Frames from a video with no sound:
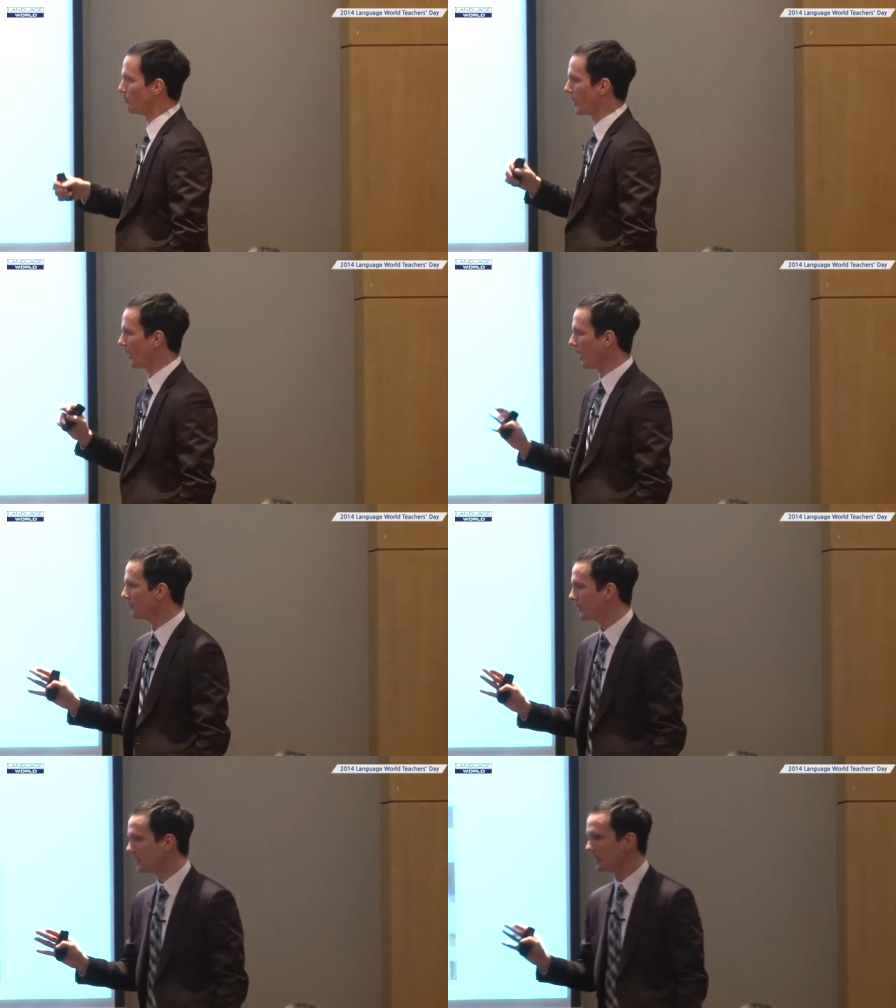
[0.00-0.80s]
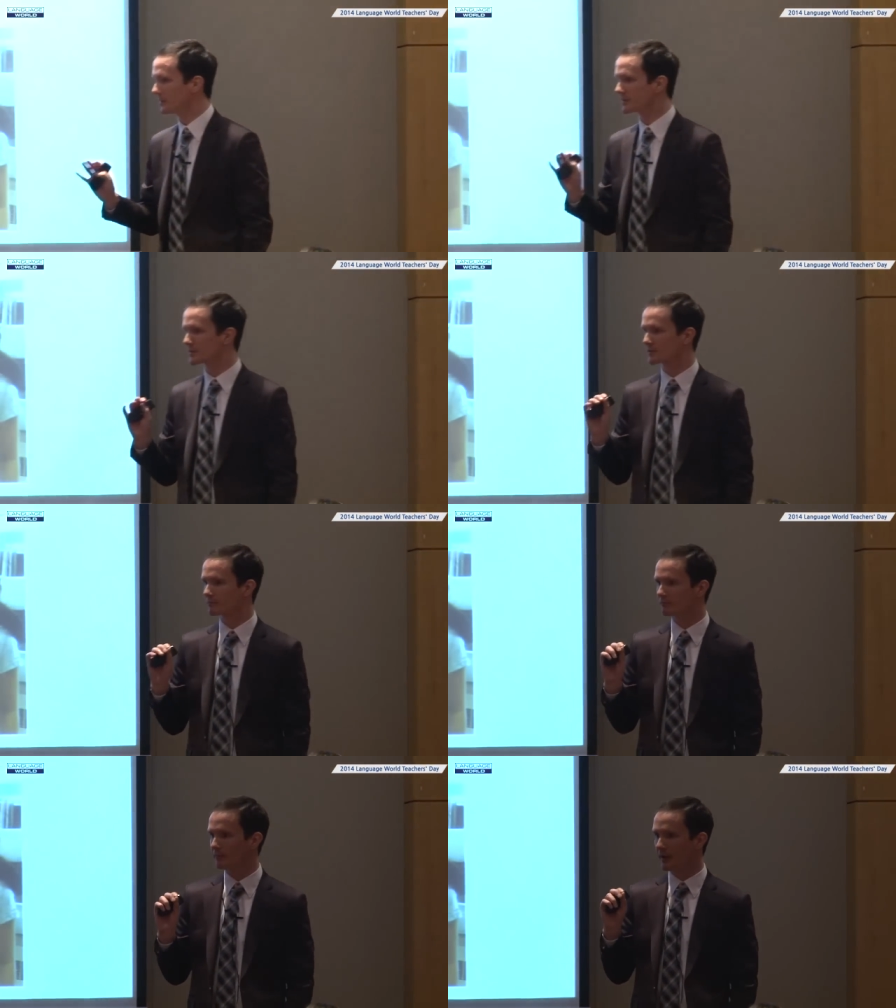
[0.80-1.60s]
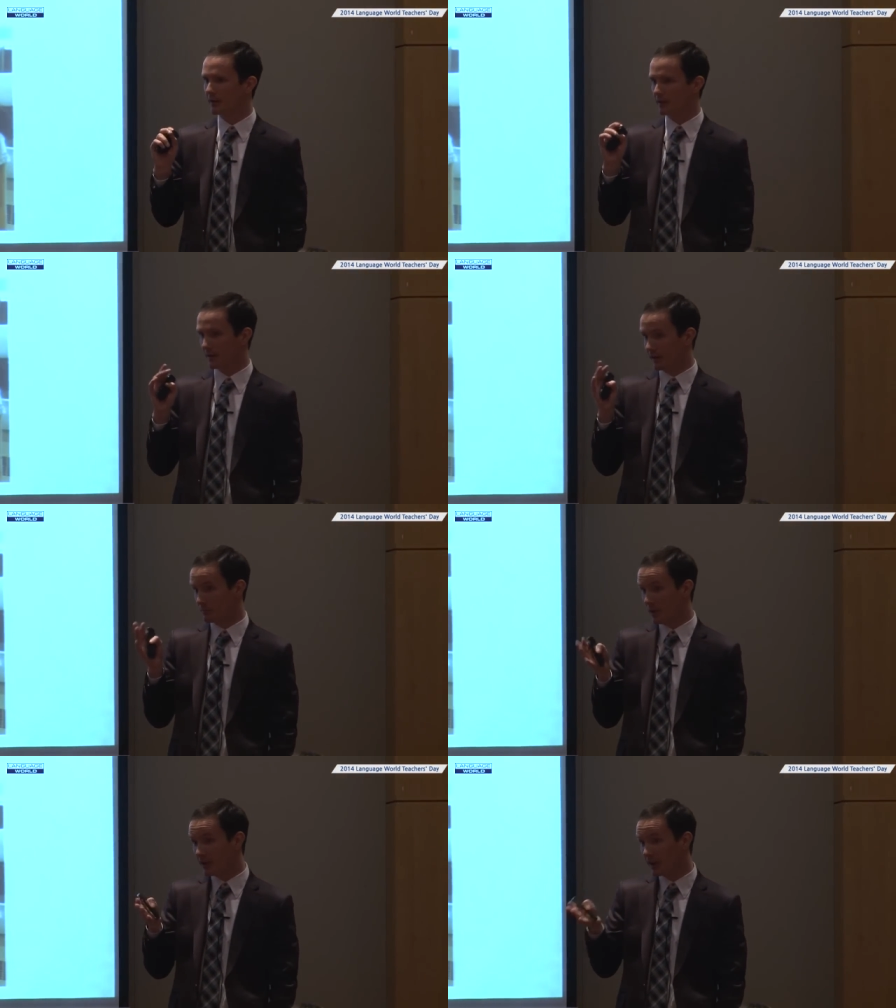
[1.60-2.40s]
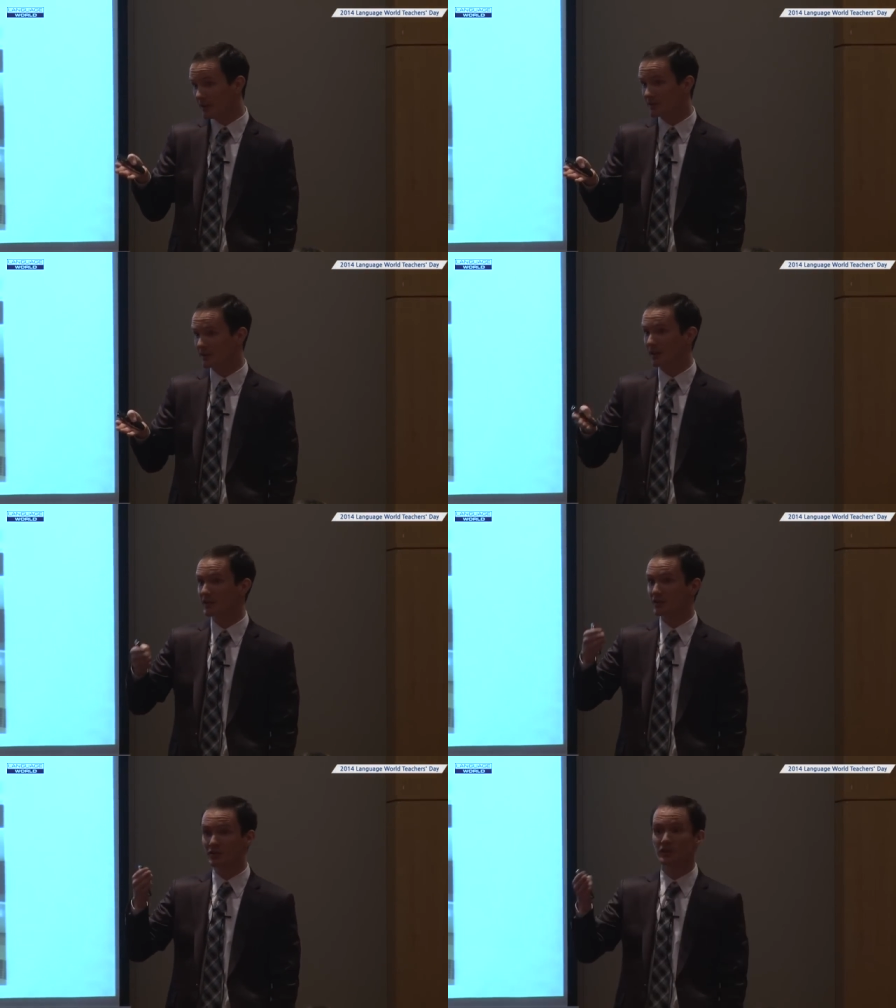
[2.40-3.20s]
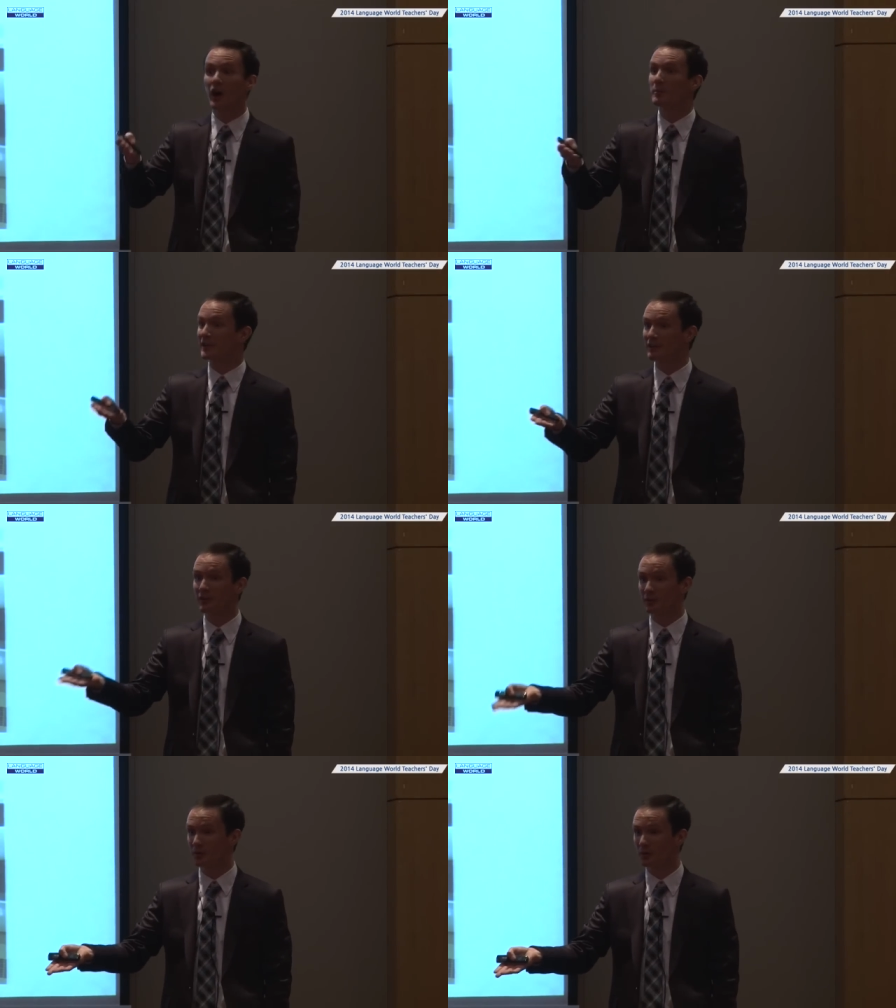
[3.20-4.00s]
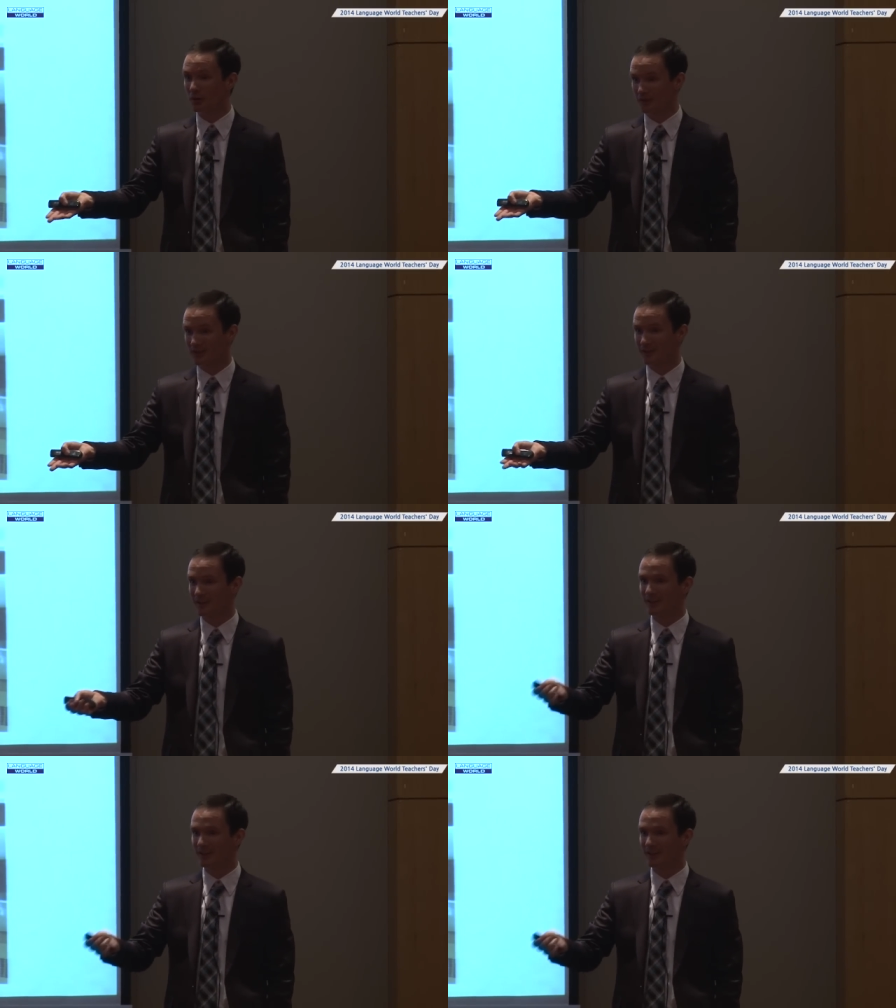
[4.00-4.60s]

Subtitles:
But often in many cases, it can just stop at giving the rules.